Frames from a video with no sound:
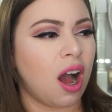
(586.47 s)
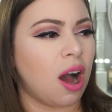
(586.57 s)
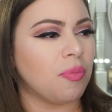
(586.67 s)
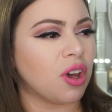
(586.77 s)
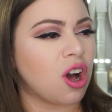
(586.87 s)

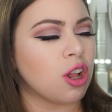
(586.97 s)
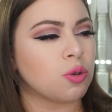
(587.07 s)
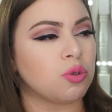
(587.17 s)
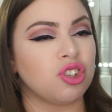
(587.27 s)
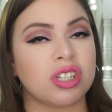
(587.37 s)
The
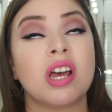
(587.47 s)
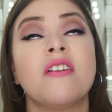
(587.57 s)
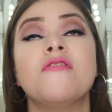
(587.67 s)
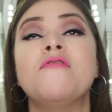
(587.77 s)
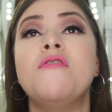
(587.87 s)
colors were just
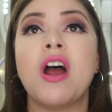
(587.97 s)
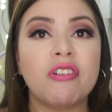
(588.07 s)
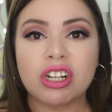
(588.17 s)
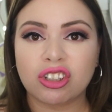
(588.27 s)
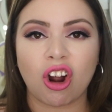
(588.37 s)

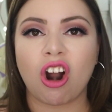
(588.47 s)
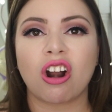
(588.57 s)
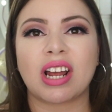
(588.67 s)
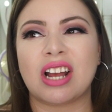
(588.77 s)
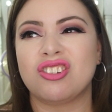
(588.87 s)
very dark.